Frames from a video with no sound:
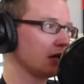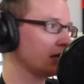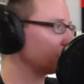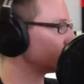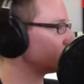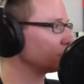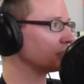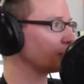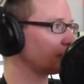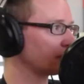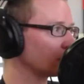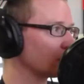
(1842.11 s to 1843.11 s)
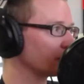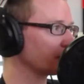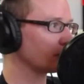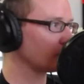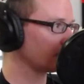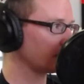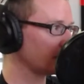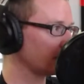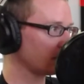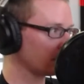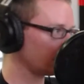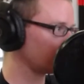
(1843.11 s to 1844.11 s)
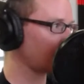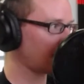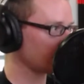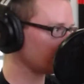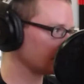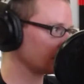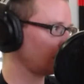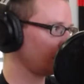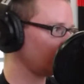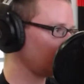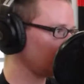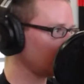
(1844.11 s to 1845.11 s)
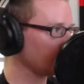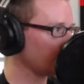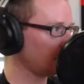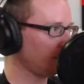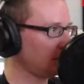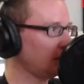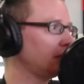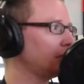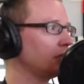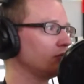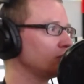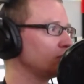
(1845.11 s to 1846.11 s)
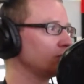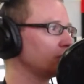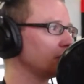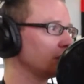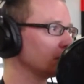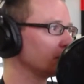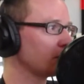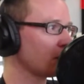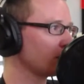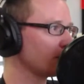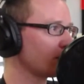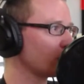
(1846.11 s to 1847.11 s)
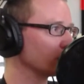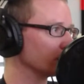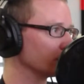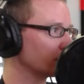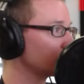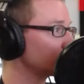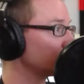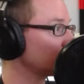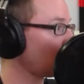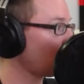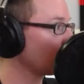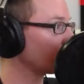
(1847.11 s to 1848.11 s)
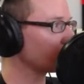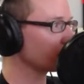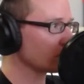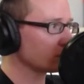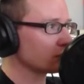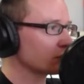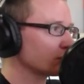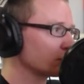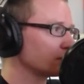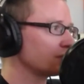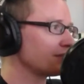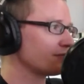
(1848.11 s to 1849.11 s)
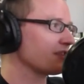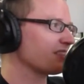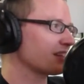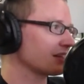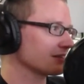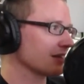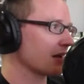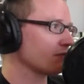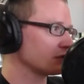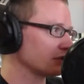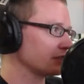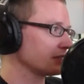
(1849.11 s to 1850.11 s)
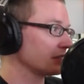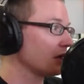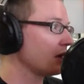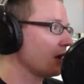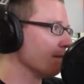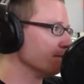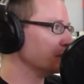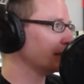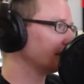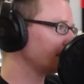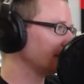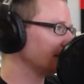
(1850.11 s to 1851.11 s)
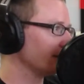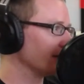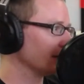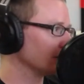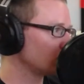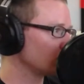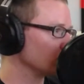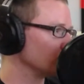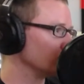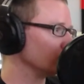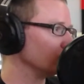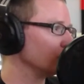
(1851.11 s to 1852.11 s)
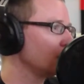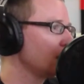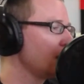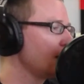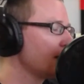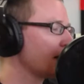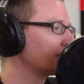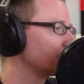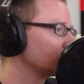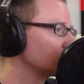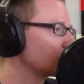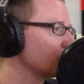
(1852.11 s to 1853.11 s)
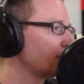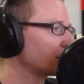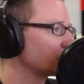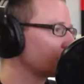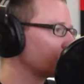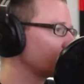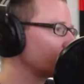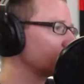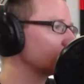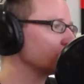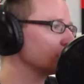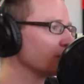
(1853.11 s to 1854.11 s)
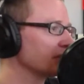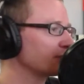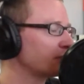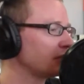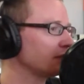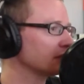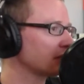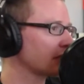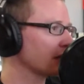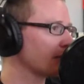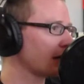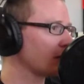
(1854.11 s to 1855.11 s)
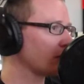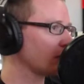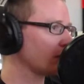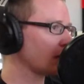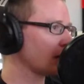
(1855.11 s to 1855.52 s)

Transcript: introducing a piece of content where they get advertising revenue. It might be introducing an important social cause. There's all sorts of different things that advertising might be designed to do. I think just going back to one of the questions you asked previously about